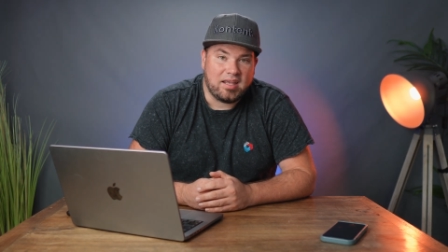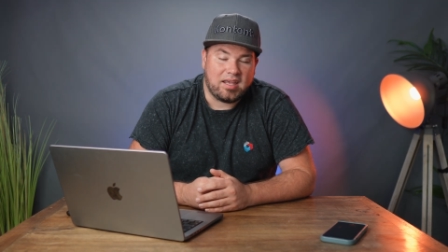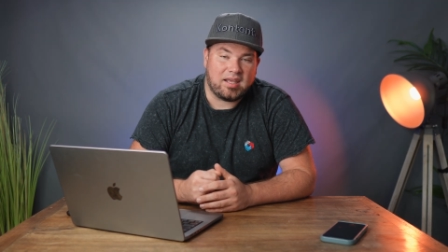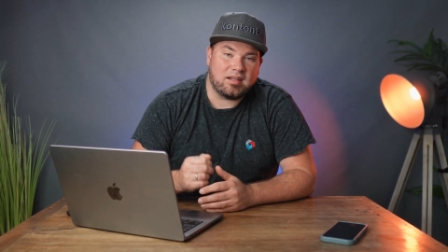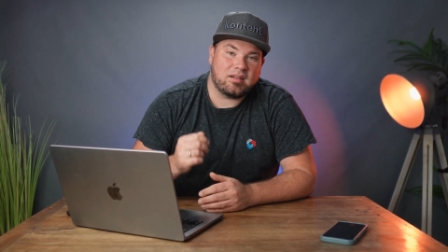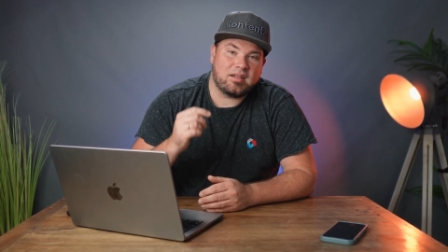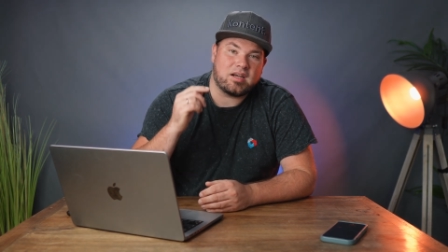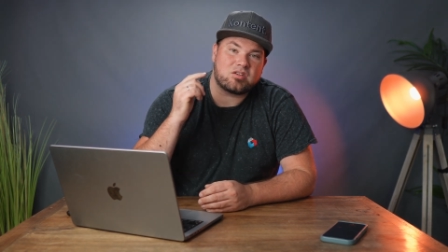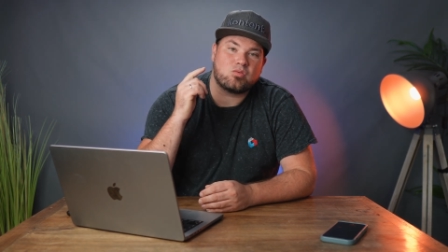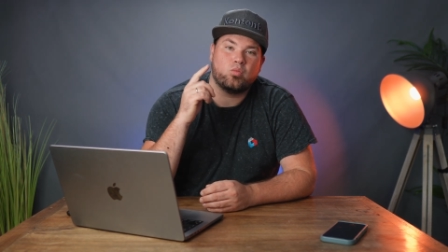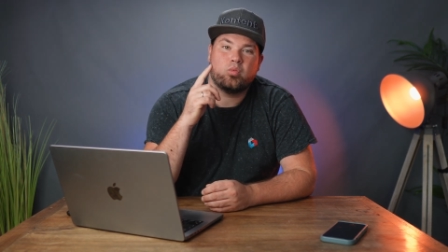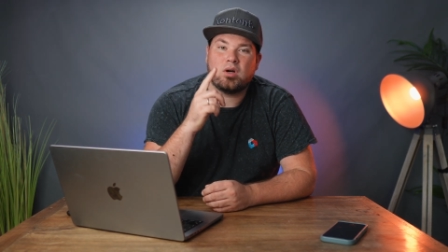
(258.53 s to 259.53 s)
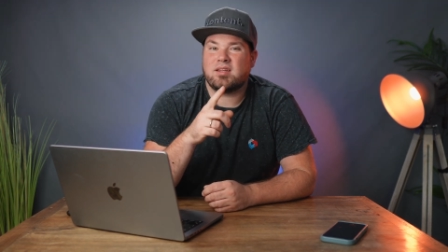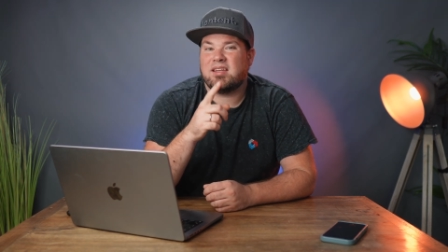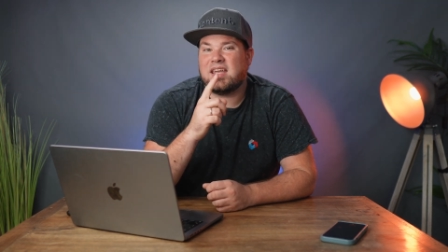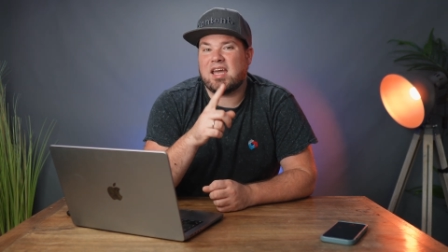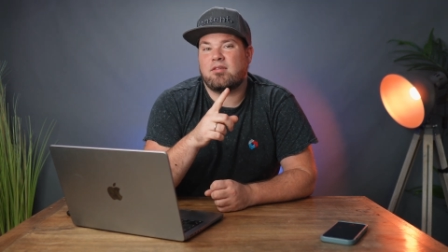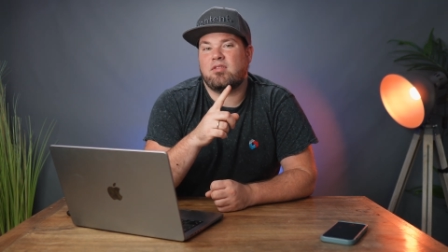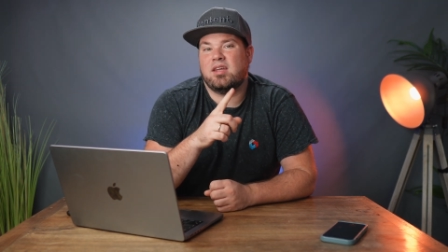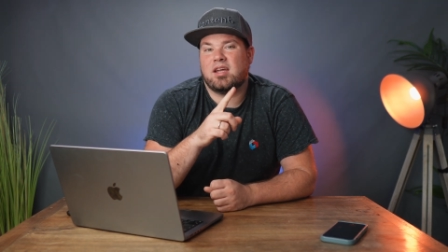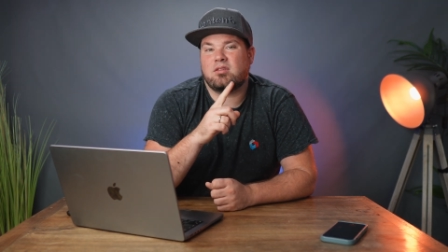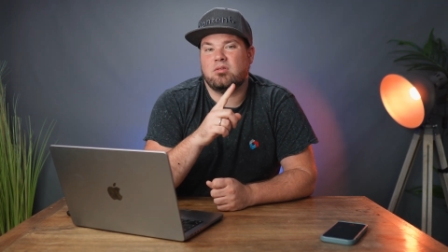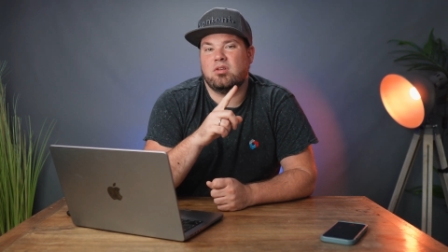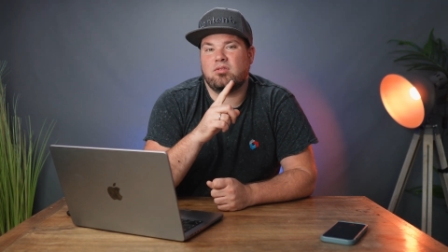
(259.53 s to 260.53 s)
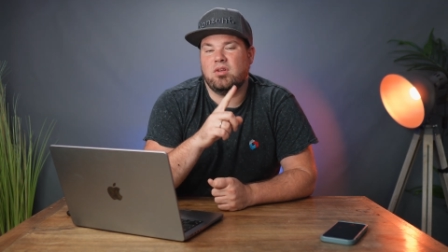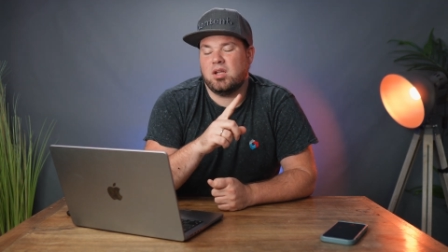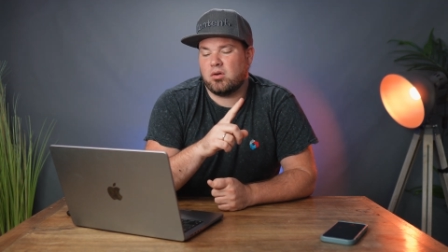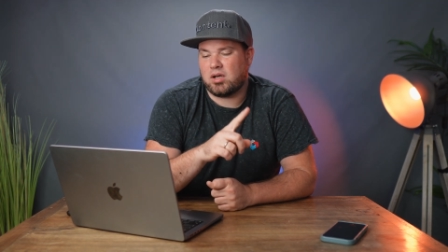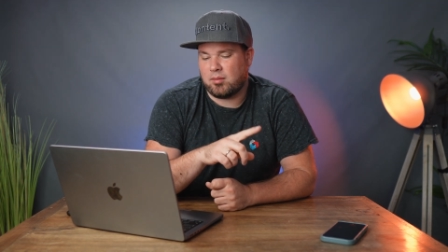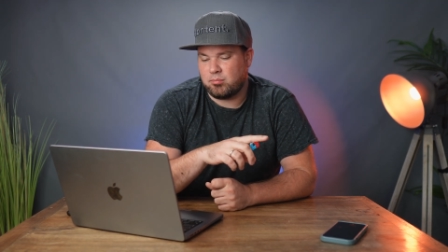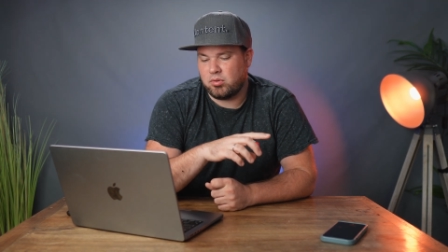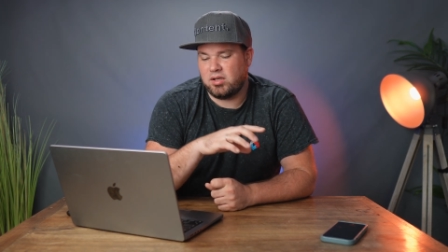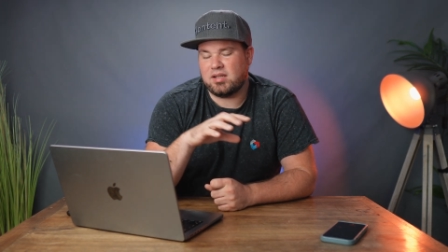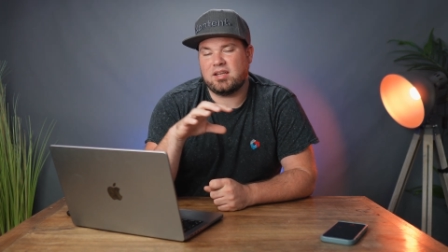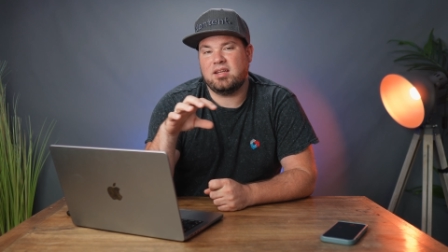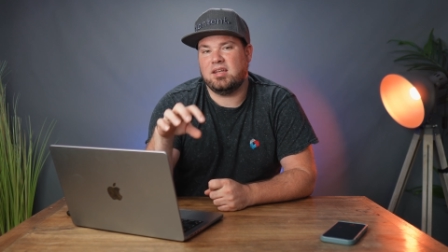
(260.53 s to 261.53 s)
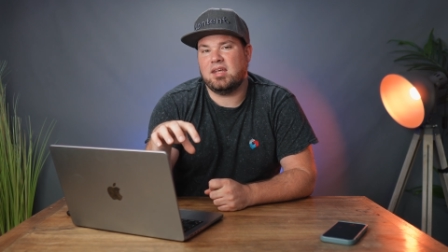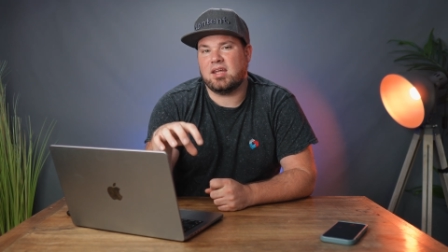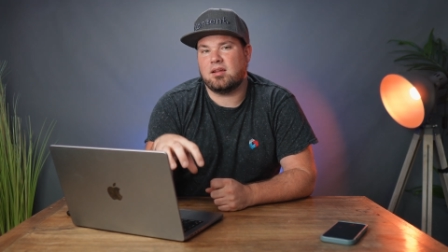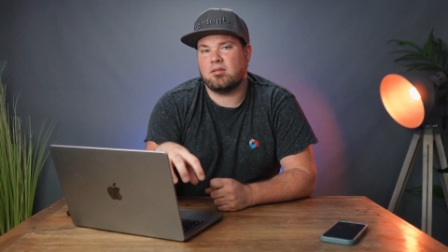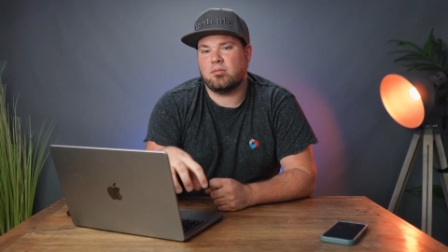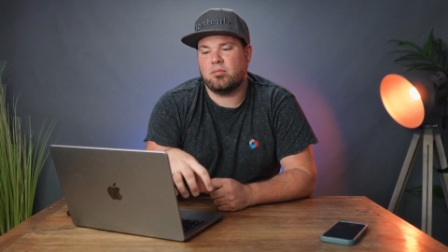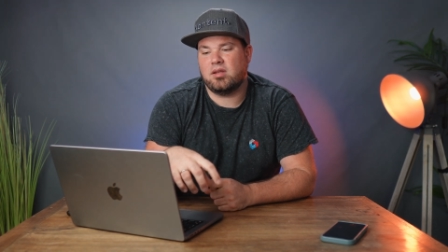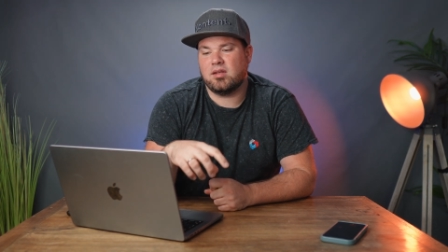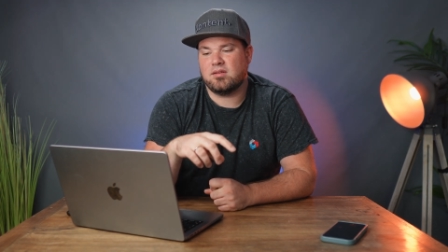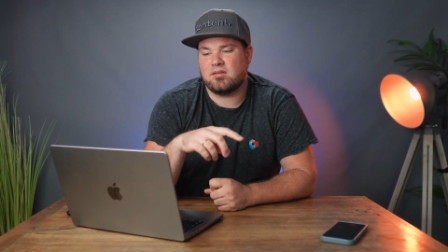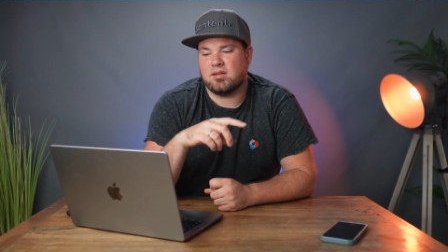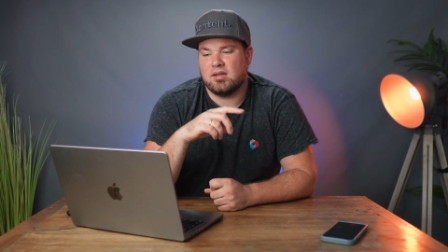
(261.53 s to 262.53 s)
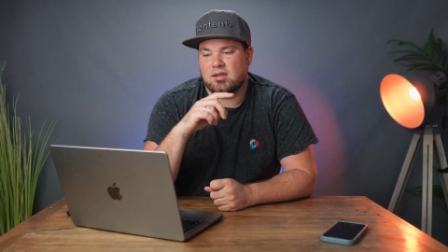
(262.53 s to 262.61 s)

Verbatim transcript: And there's one caveat to this video, and I'm putting that in the end because